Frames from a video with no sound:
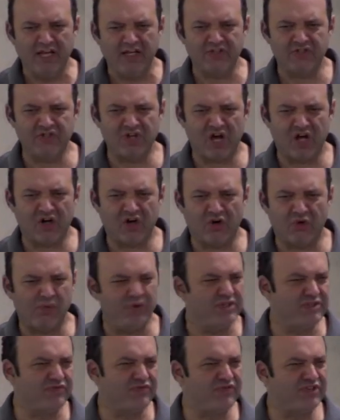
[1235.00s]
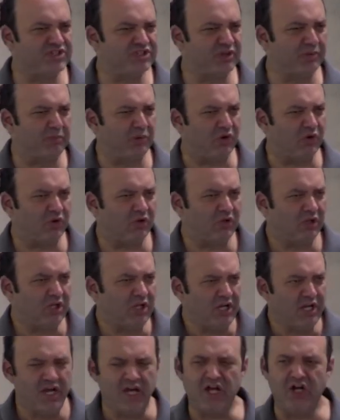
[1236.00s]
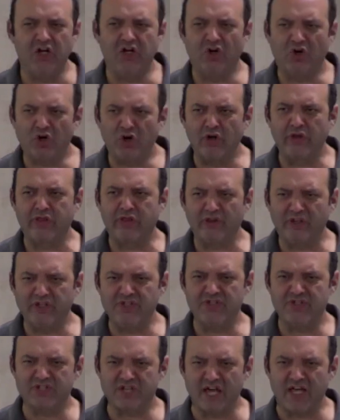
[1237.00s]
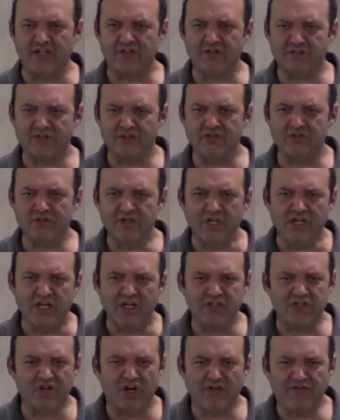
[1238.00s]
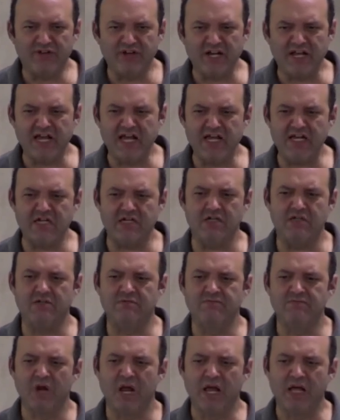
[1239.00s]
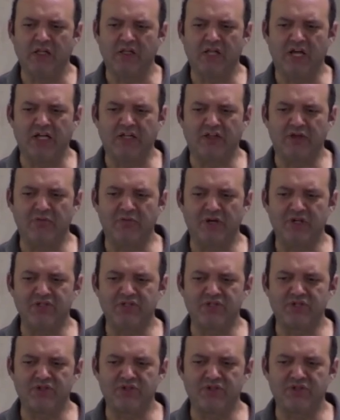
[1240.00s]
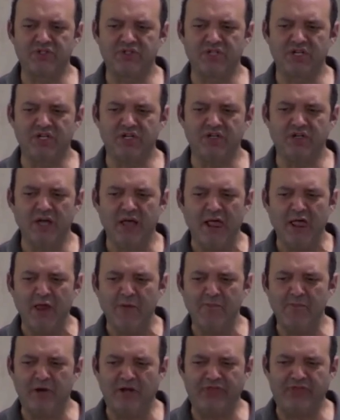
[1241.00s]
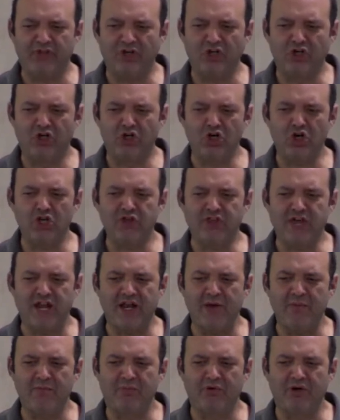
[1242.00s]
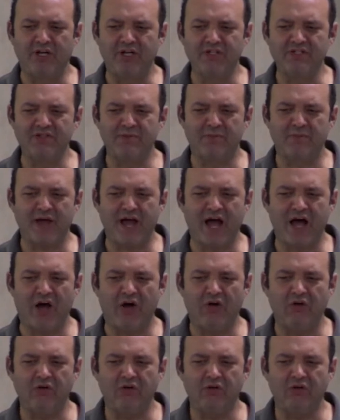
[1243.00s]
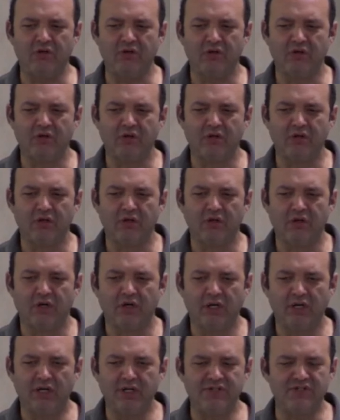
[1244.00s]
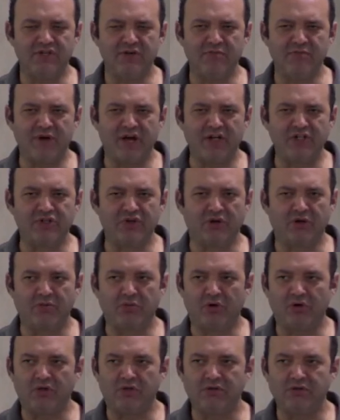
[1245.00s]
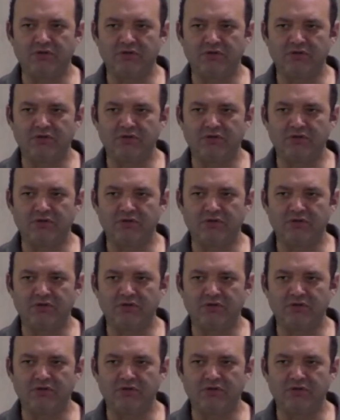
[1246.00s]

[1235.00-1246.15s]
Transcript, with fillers: is not always visible in an earthly sense. It's often hidden, like the mustard seed, but the good that it brings about is immeasurable.